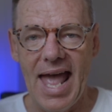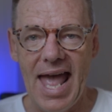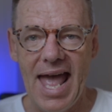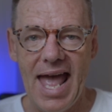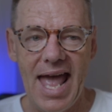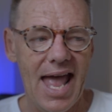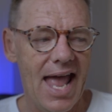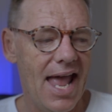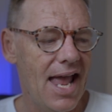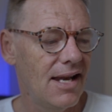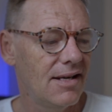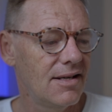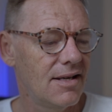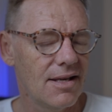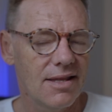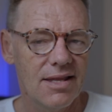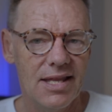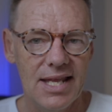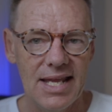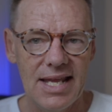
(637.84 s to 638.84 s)
and
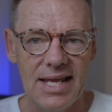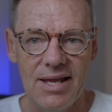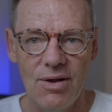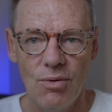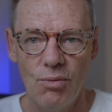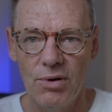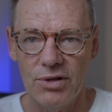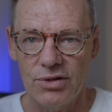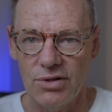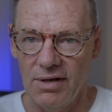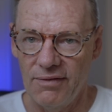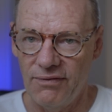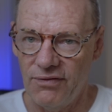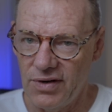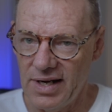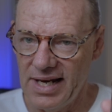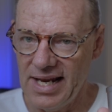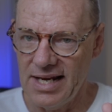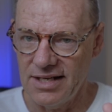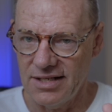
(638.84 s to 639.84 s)
see what sort of
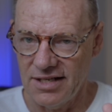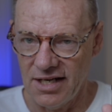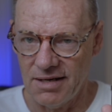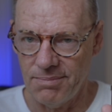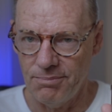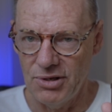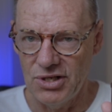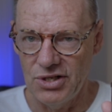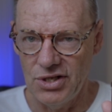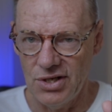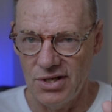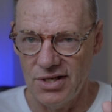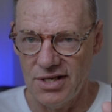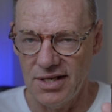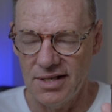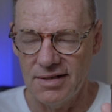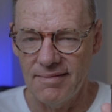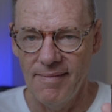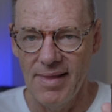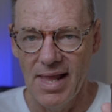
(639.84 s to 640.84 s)
flares this
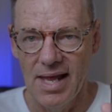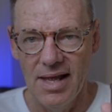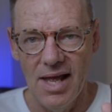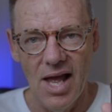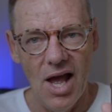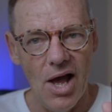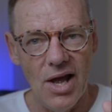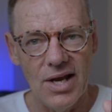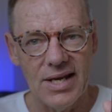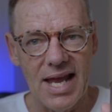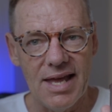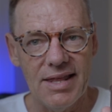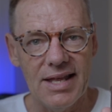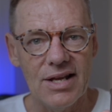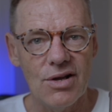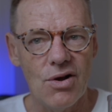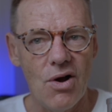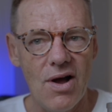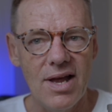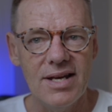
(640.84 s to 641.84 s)
produces. Okay
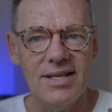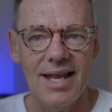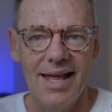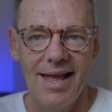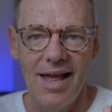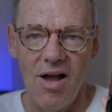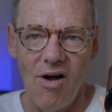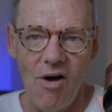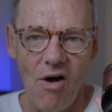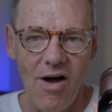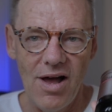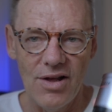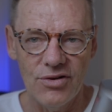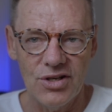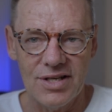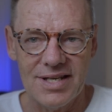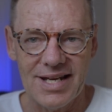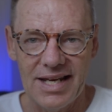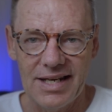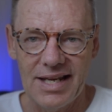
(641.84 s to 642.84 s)
then, guys, I'll
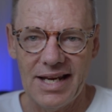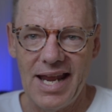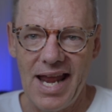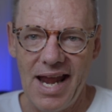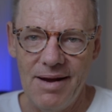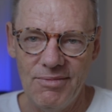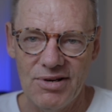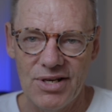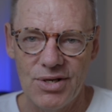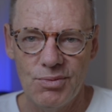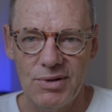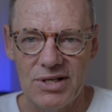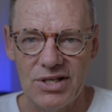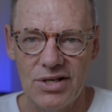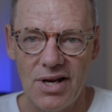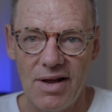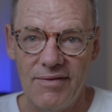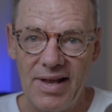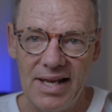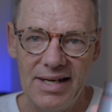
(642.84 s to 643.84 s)
just get the camera
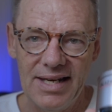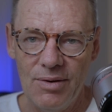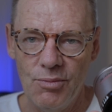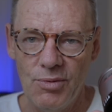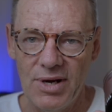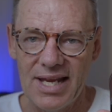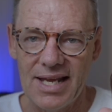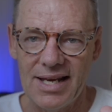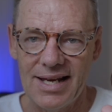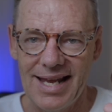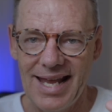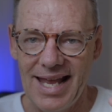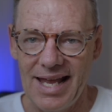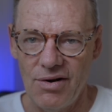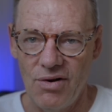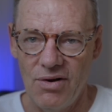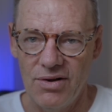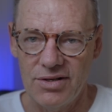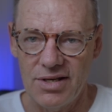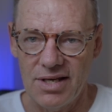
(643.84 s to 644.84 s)
switched over, and then we can
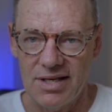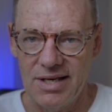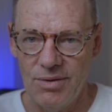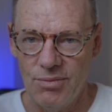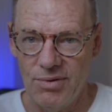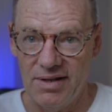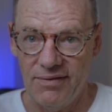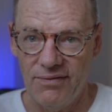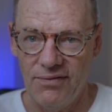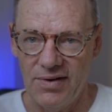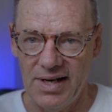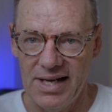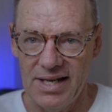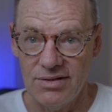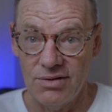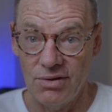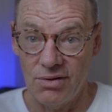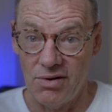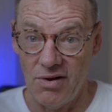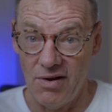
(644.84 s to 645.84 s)
get on to see what the
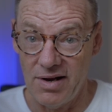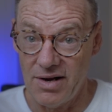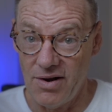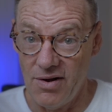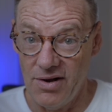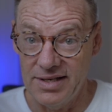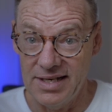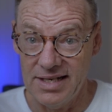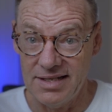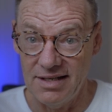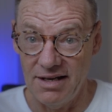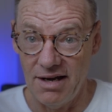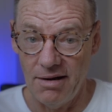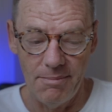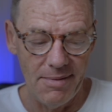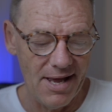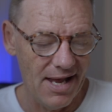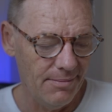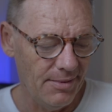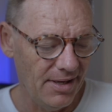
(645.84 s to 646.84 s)
flares look like on this little
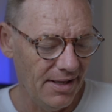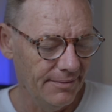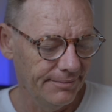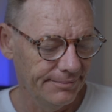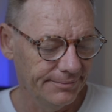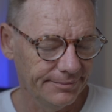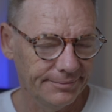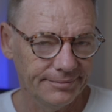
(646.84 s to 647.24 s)
baby.